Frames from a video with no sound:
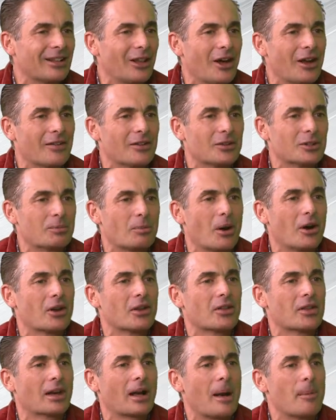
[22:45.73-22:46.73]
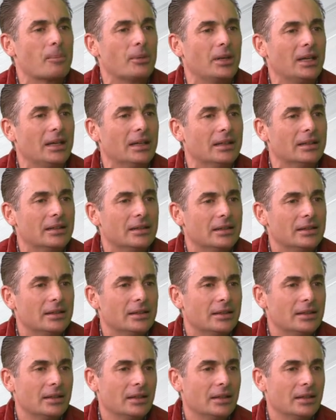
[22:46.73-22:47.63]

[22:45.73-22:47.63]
A lot of it is part of the company, yeah.